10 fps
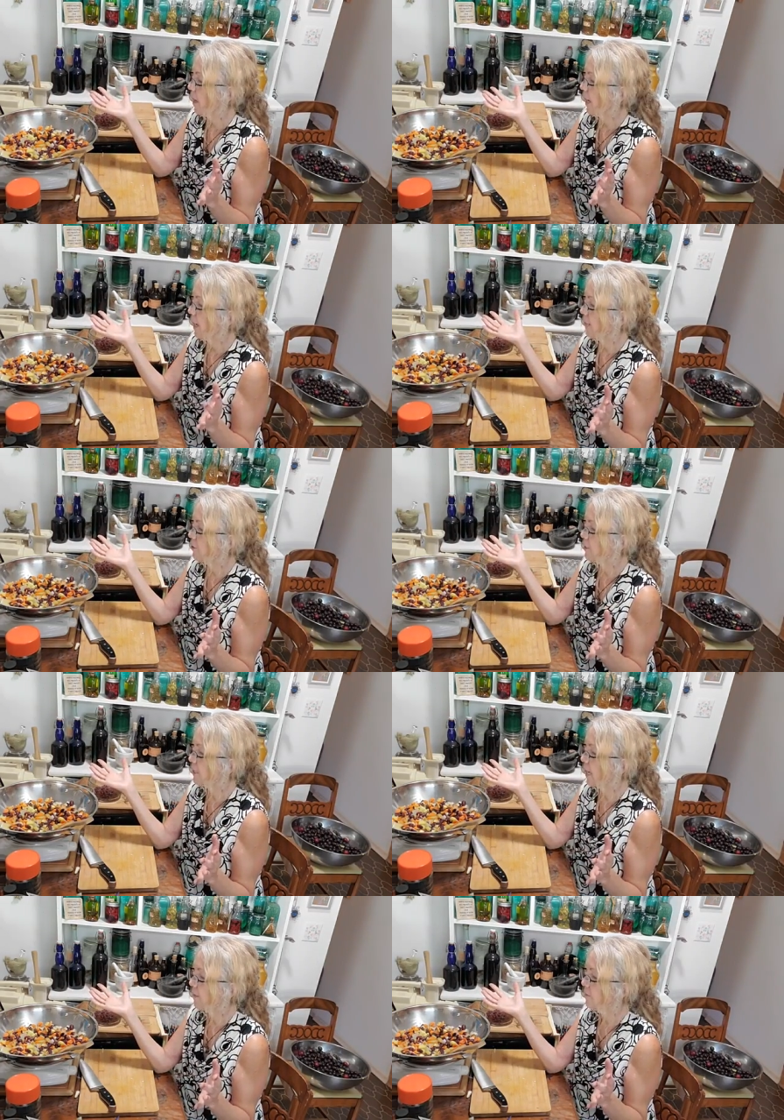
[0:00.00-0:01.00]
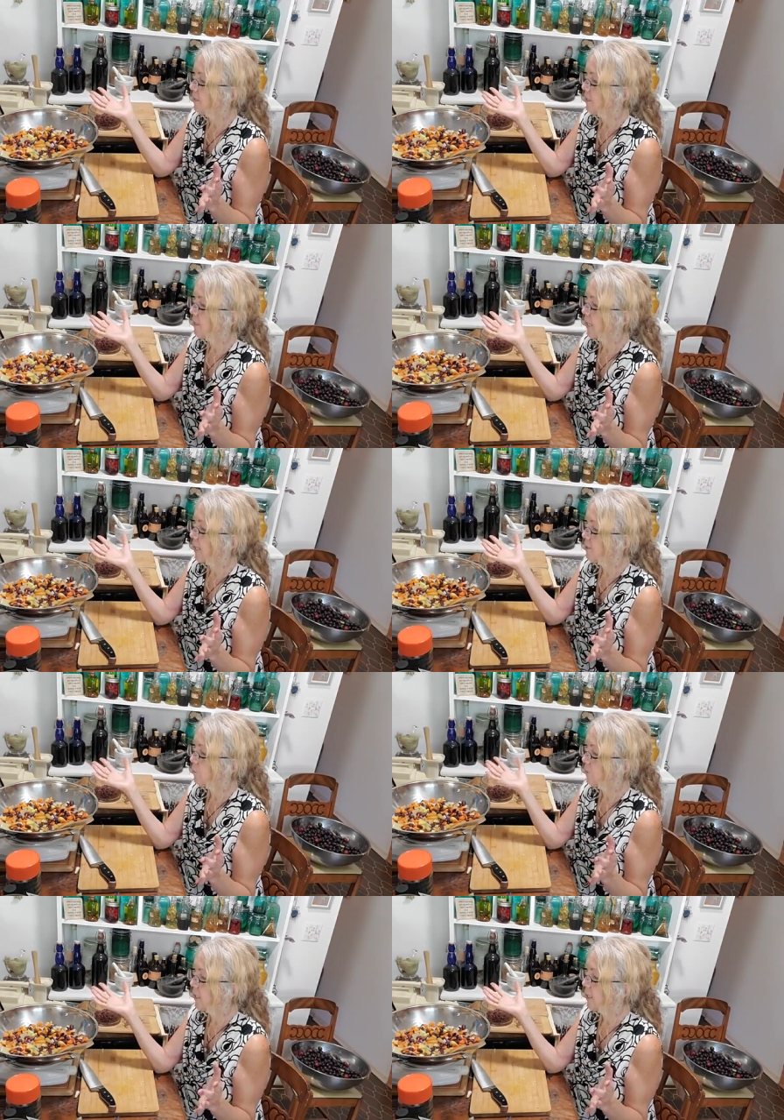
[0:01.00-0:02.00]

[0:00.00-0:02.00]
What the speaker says: and just have this as a really